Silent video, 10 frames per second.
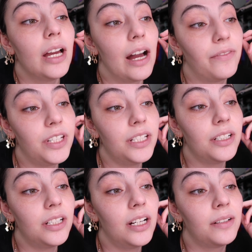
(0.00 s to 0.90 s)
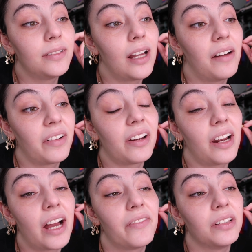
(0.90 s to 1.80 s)
have dinner, and I'm
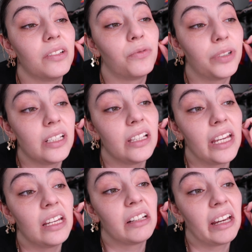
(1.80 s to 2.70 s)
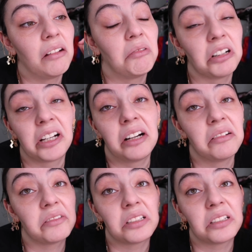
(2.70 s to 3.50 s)
gonna have a really late night workout,